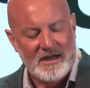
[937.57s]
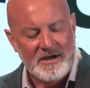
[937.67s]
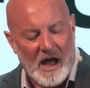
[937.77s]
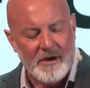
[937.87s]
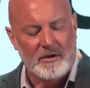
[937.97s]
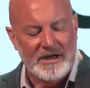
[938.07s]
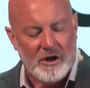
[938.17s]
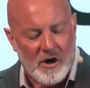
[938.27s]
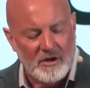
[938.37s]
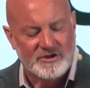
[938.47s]
not only
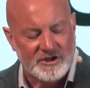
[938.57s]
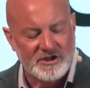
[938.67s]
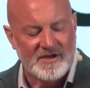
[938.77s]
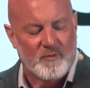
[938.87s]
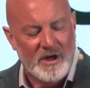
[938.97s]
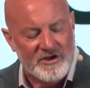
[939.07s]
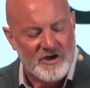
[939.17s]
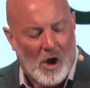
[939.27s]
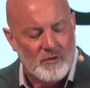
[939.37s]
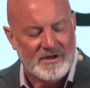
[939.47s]
hurts us if we
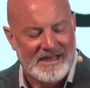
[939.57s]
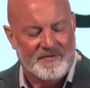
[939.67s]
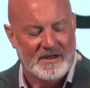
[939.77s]
don't get